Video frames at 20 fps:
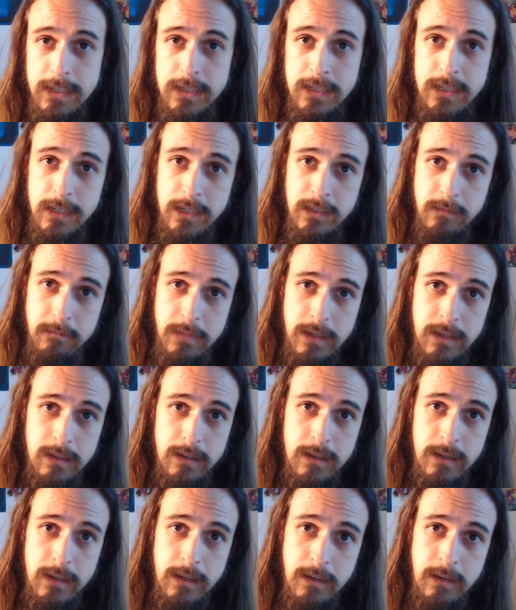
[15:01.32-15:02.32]
It can be
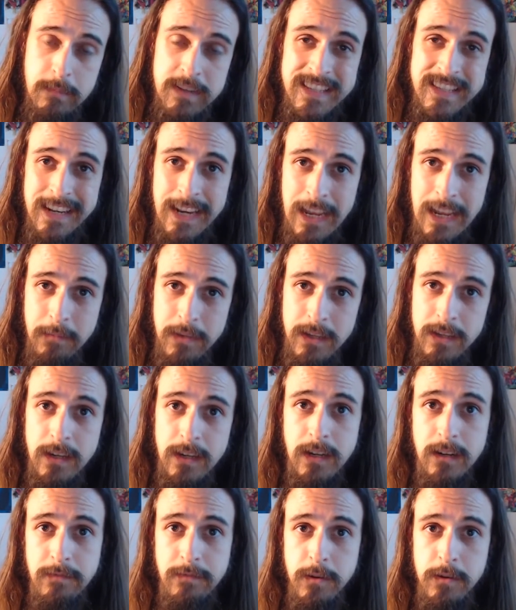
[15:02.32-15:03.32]
a misalignment
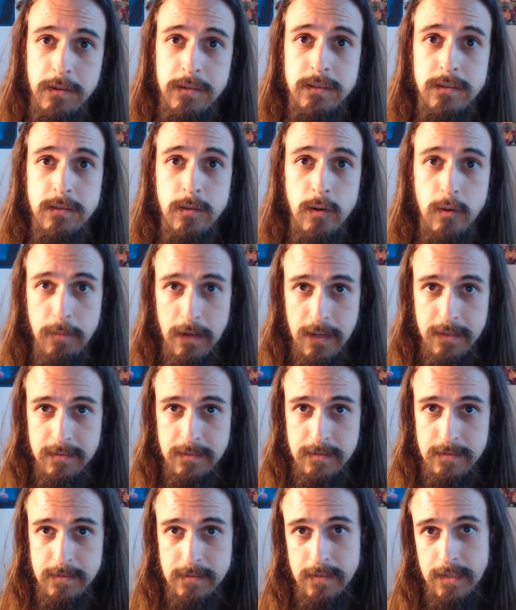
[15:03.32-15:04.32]
of your solar
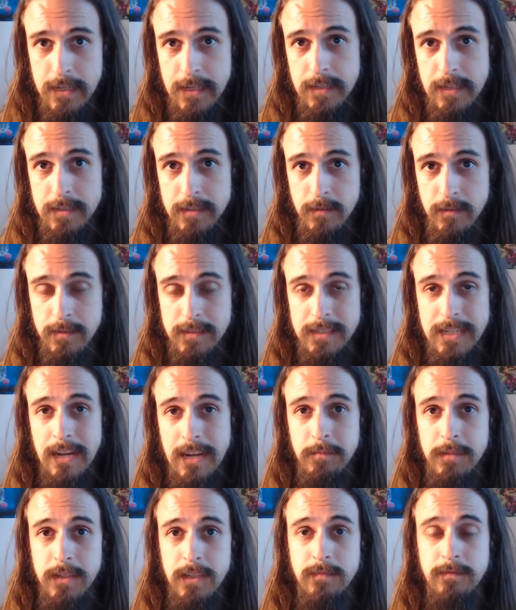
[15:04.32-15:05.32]
plexus. So it's time
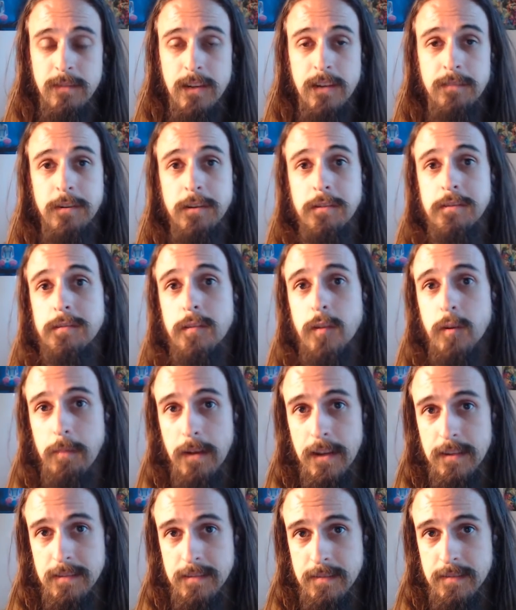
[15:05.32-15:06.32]
to give love to your solar
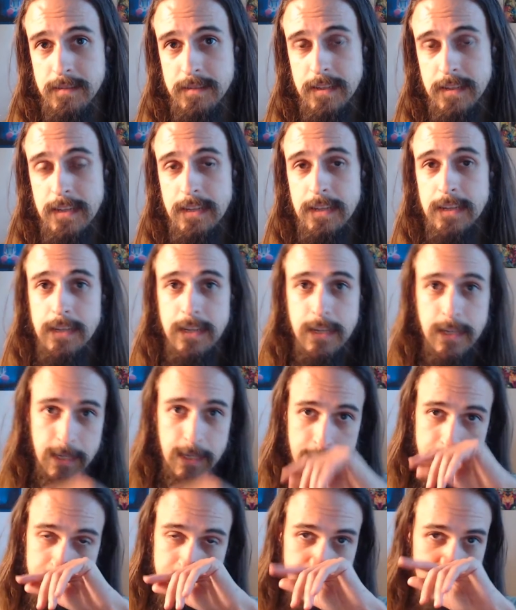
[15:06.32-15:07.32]
plexus.
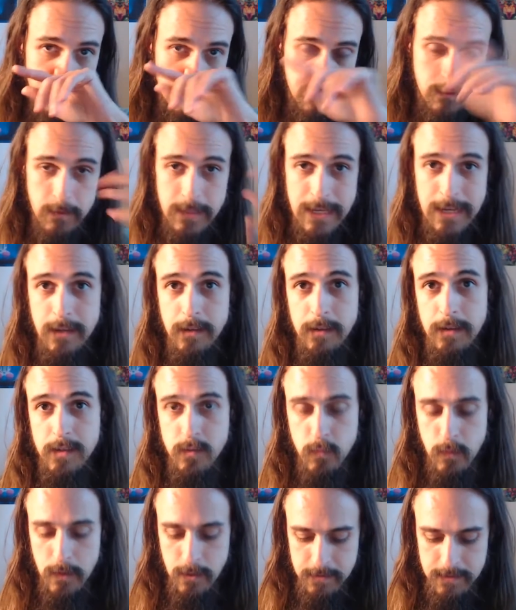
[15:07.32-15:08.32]
And you can do that as
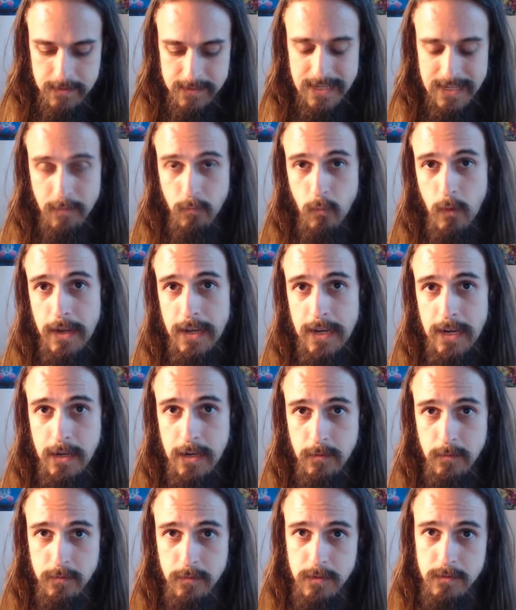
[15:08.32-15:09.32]
well the same way
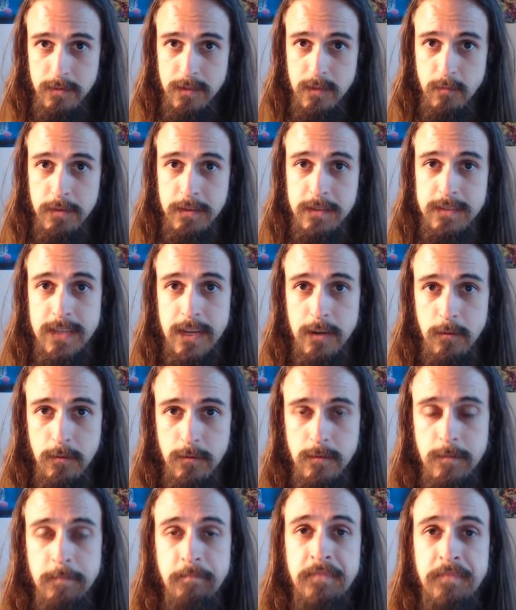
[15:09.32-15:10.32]
how you did with the
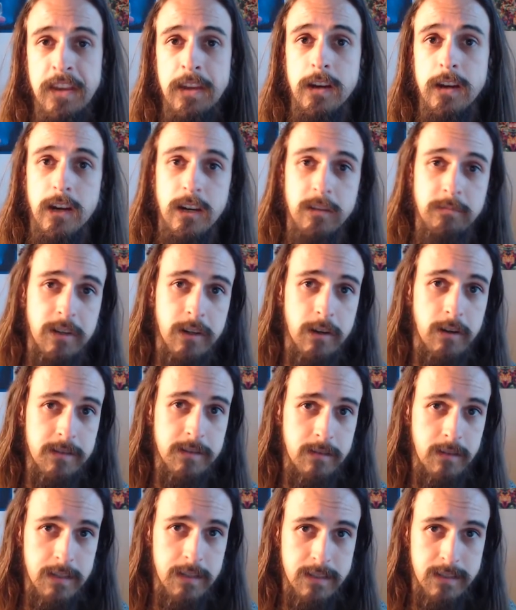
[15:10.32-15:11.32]
sacral. You can also
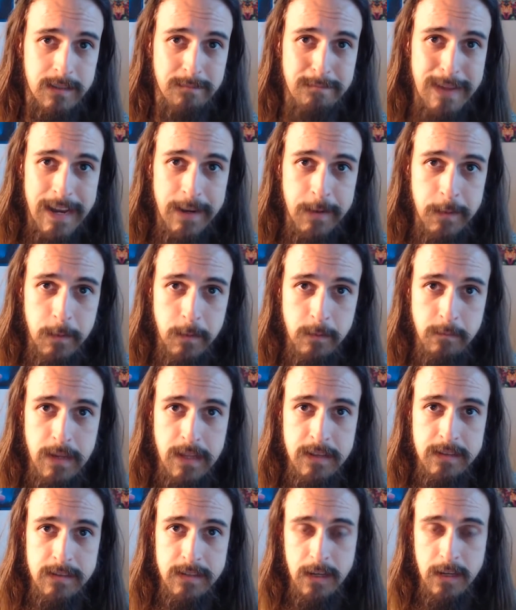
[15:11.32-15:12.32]
listen to binaural
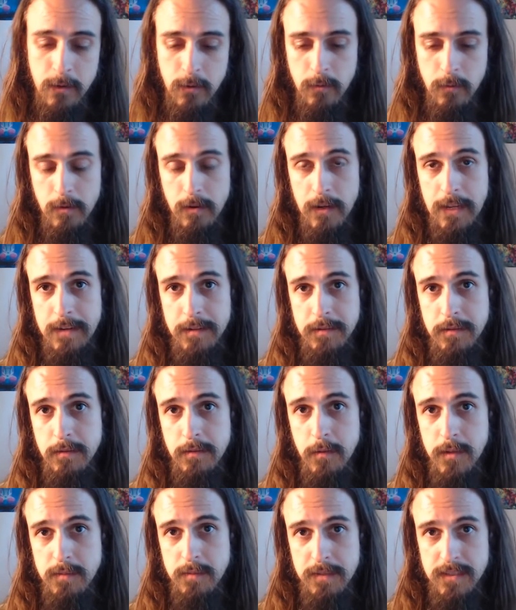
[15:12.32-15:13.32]
beats that correlate to
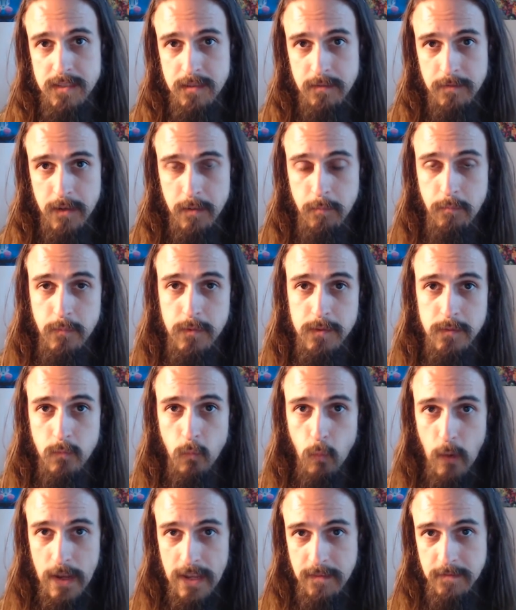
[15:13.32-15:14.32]
those specific
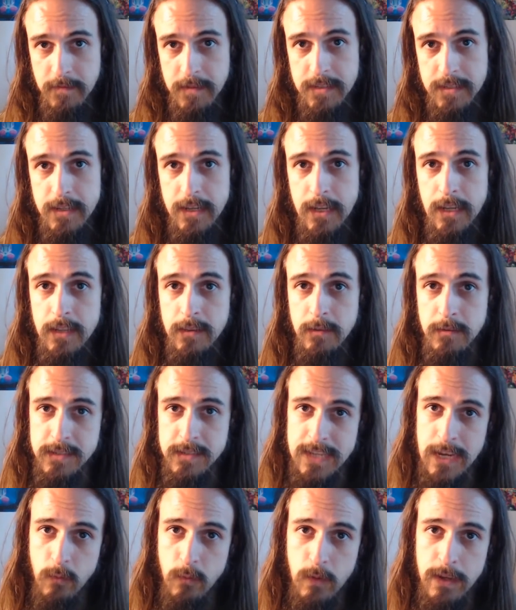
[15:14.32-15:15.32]
waves, those
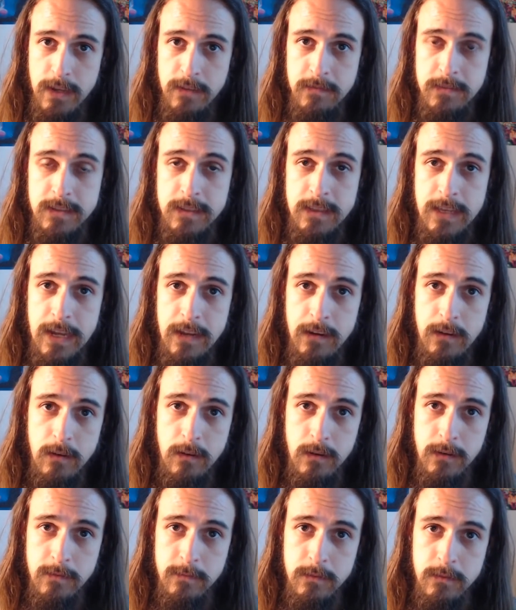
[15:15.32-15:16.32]
sound waves that
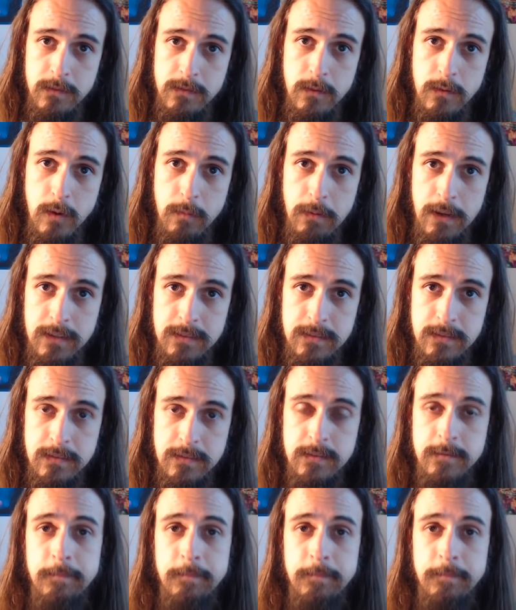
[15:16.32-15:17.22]
are for the solar plexus.